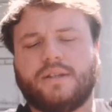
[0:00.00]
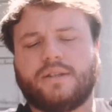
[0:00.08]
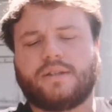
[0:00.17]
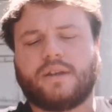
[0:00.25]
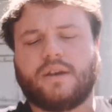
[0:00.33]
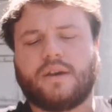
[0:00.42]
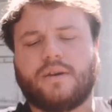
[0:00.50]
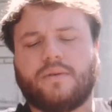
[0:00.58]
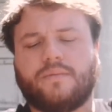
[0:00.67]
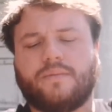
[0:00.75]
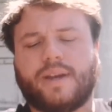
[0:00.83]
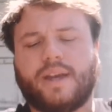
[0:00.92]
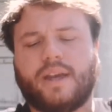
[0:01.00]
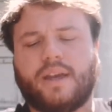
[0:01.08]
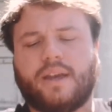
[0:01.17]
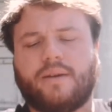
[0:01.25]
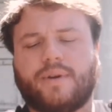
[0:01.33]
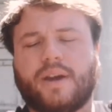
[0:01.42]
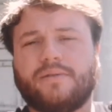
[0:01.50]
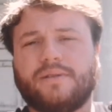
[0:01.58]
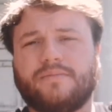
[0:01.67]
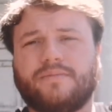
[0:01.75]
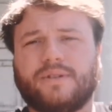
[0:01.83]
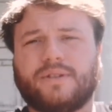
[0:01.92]
so we
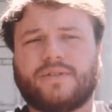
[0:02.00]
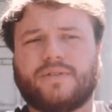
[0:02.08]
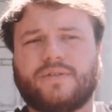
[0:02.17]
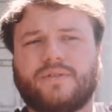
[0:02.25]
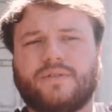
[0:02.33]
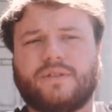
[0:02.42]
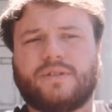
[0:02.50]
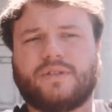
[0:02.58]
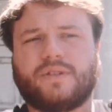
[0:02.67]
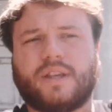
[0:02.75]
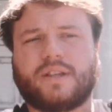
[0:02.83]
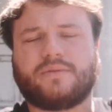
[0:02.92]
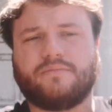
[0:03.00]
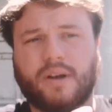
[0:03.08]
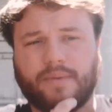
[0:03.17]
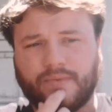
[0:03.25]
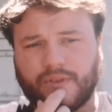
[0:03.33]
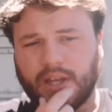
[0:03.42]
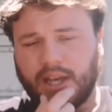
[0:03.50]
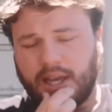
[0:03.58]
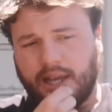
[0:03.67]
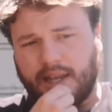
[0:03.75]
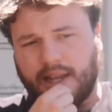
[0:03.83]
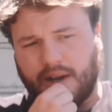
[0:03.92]
only booked the 6 months.
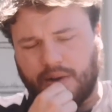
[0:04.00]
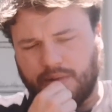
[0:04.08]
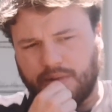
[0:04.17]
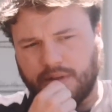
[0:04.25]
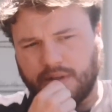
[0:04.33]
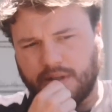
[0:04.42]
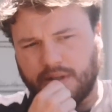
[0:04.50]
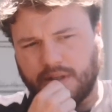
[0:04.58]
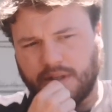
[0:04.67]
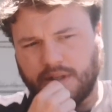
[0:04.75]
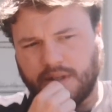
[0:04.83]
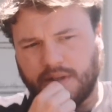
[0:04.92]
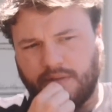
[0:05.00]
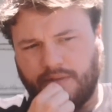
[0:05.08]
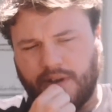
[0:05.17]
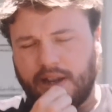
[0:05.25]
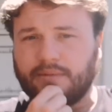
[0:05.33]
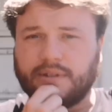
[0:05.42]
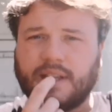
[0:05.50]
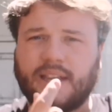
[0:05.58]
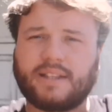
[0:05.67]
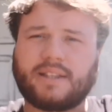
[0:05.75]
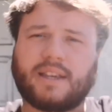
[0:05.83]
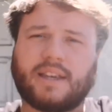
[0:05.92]
Now, for anyone
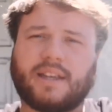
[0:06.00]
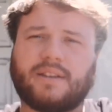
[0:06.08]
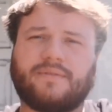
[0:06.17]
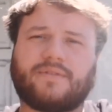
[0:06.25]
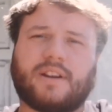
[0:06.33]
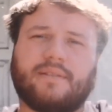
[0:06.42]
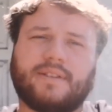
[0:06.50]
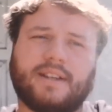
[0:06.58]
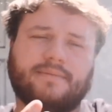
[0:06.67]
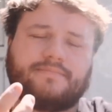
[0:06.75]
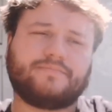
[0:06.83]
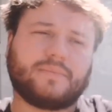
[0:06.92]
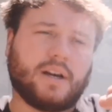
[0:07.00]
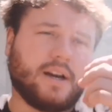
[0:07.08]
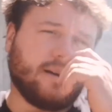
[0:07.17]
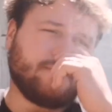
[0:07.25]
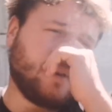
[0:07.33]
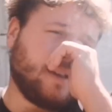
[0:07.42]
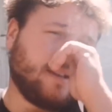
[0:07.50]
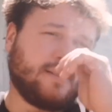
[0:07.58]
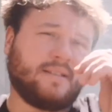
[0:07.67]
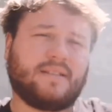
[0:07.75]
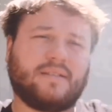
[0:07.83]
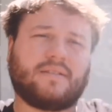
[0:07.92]
that is thinking of traveling,
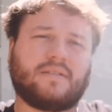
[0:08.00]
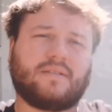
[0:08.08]
and